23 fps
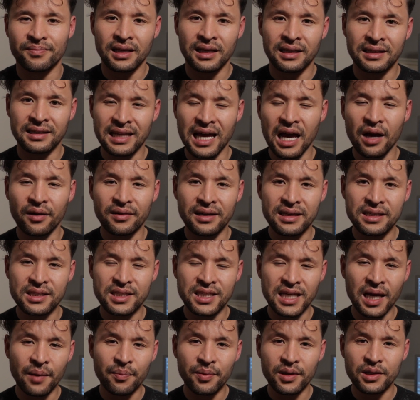Now let's
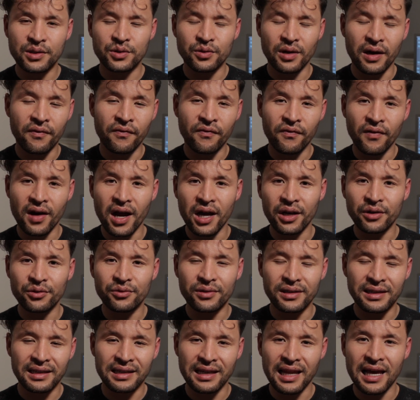jump into our final
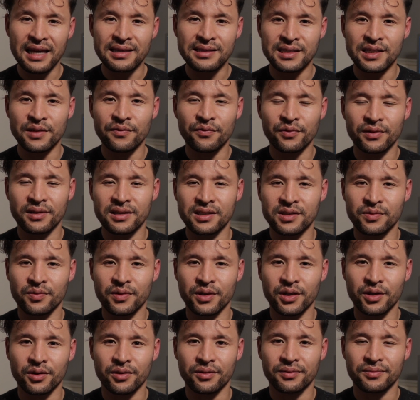and last tip for this
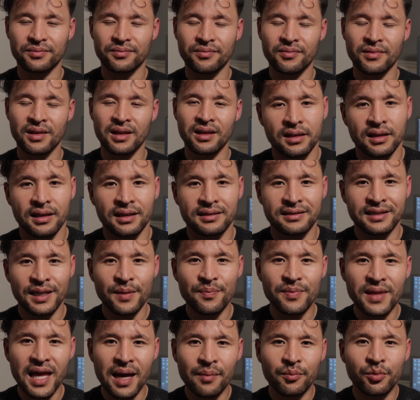video. Tip
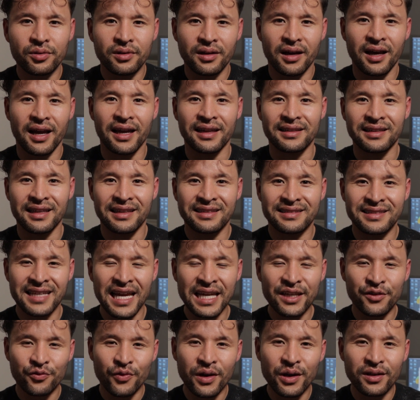number 9,
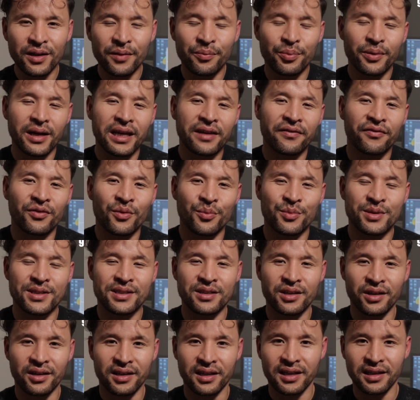take regular break from
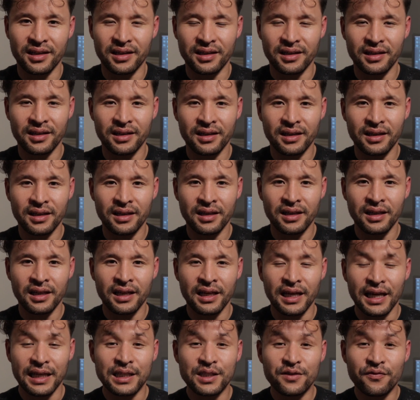studying.
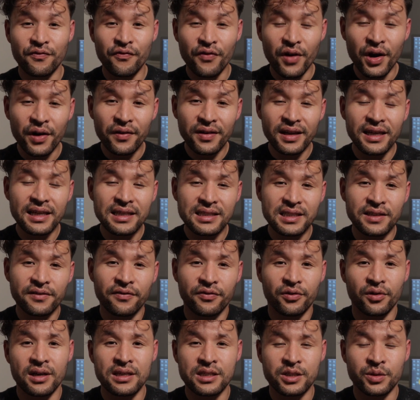It is very easy
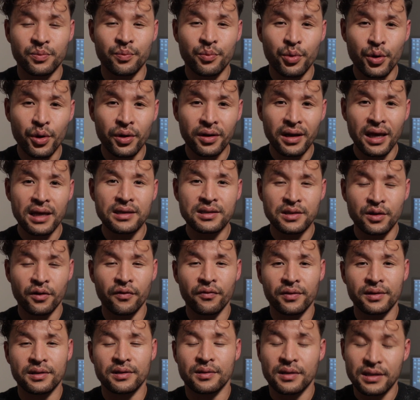for us to burn ourselves
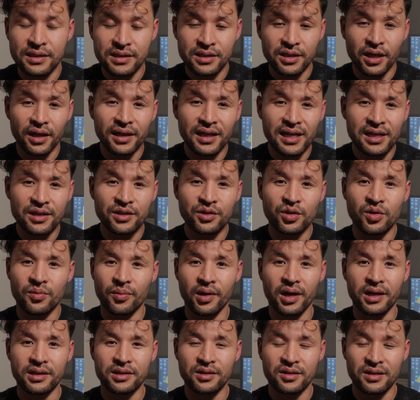with studying too
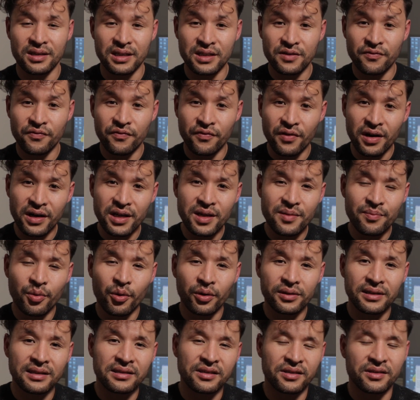much, so it is very
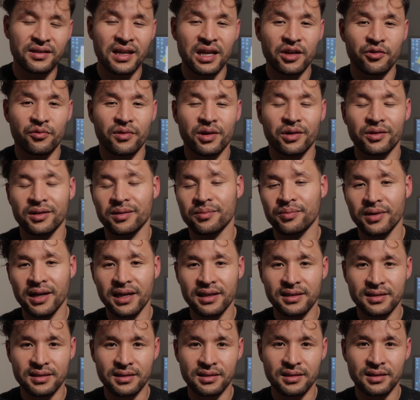important to take regular
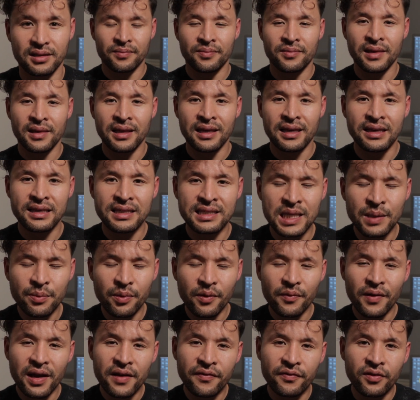breaks. Step
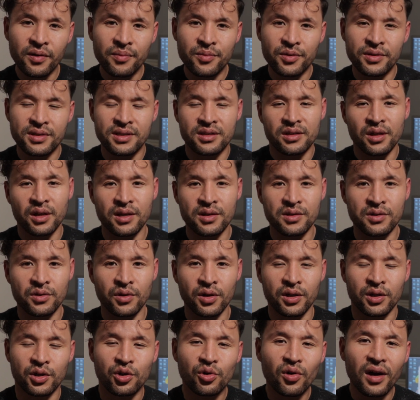away from your study
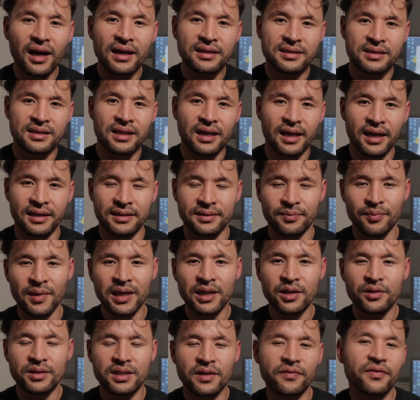zone, go outside,
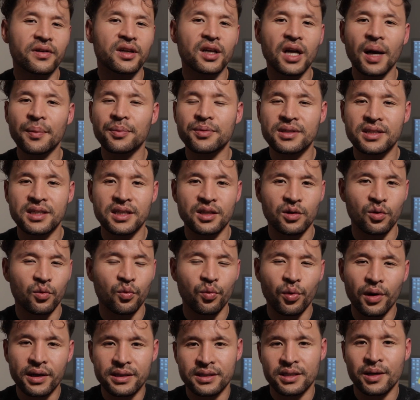make yourself a cup of tea or
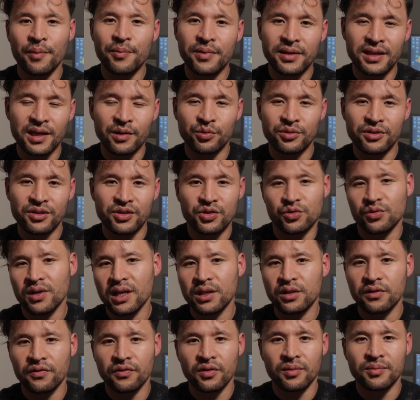watch something that will
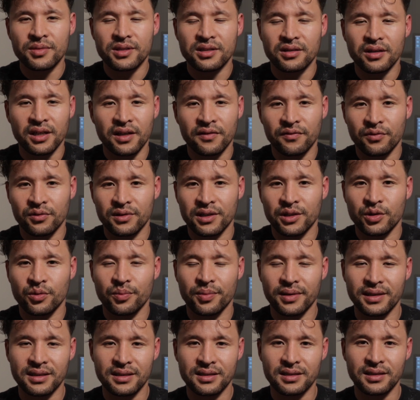distract you from studying for a little
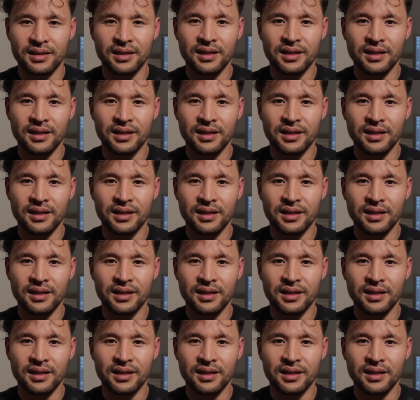bit.